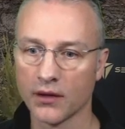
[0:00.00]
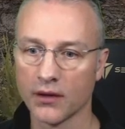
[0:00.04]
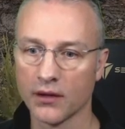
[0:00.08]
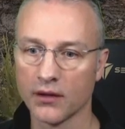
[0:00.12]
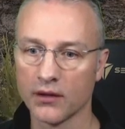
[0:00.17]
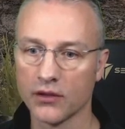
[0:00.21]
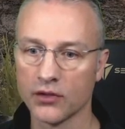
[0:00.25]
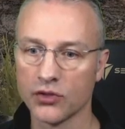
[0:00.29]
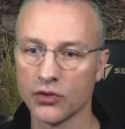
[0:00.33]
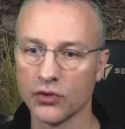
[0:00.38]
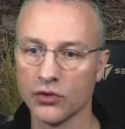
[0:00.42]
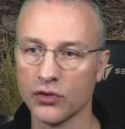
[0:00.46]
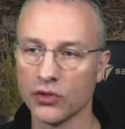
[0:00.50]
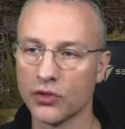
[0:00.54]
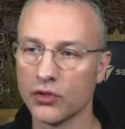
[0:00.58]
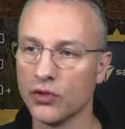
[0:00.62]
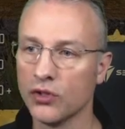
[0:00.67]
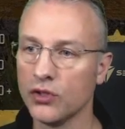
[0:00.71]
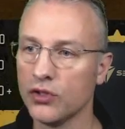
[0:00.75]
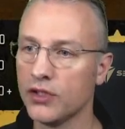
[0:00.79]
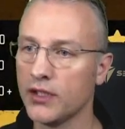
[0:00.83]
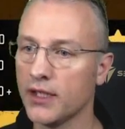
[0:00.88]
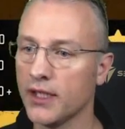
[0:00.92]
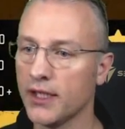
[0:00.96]
Show the
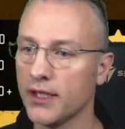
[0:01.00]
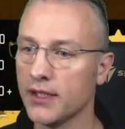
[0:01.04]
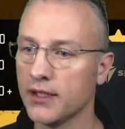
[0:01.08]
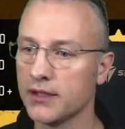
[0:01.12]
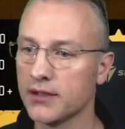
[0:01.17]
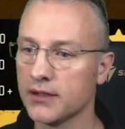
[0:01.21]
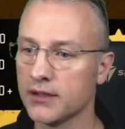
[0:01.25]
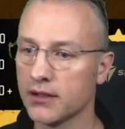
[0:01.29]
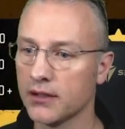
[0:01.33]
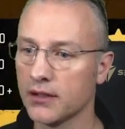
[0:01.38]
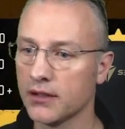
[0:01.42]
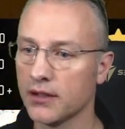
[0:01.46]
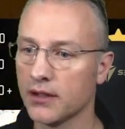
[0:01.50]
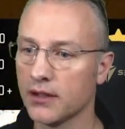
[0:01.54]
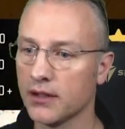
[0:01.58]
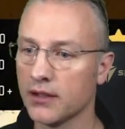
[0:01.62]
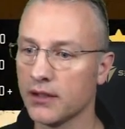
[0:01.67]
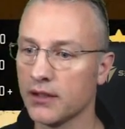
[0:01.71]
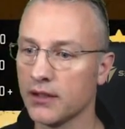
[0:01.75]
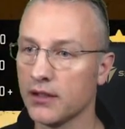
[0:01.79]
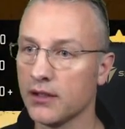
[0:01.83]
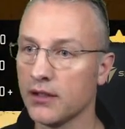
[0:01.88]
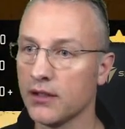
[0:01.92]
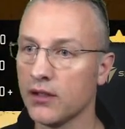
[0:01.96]
contest.
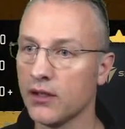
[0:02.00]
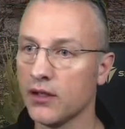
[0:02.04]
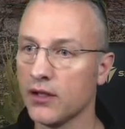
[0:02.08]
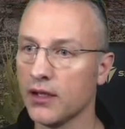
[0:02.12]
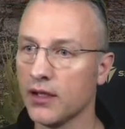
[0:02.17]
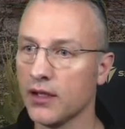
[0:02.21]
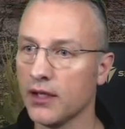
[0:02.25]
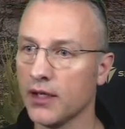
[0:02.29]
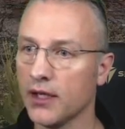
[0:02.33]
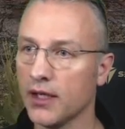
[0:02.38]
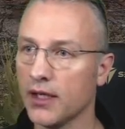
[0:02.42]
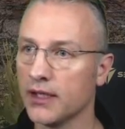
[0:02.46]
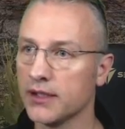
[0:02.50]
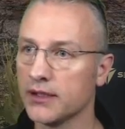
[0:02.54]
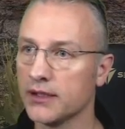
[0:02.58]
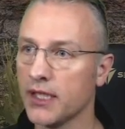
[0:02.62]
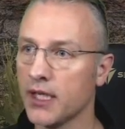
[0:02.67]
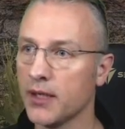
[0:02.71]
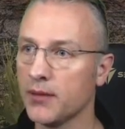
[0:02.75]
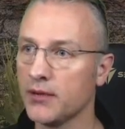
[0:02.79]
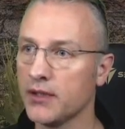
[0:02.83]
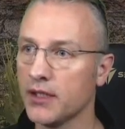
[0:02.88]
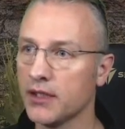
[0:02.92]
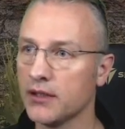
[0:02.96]

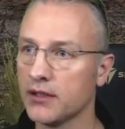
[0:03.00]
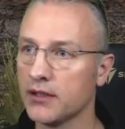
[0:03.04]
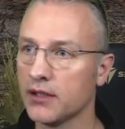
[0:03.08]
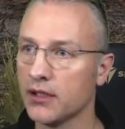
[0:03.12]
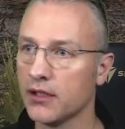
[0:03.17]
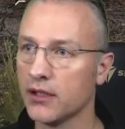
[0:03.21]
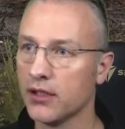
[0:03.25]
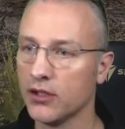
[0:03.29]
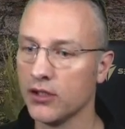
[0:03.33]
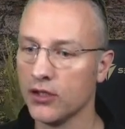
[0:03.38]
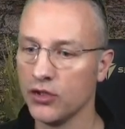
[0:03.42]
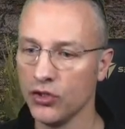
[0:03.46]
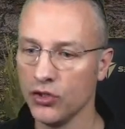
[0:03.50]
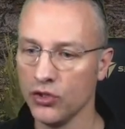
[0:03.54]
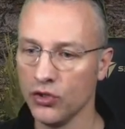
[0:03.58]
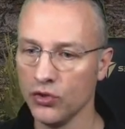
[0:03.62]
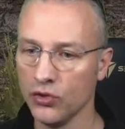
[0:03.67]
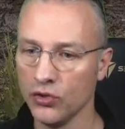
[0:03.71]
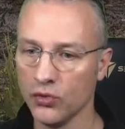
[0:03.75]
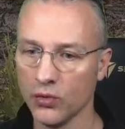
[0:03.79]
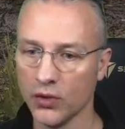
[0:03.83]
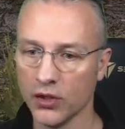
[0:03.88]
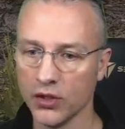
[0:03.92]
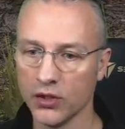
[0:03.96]
Accept it.
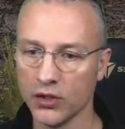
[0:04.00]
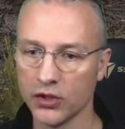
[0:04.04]
New one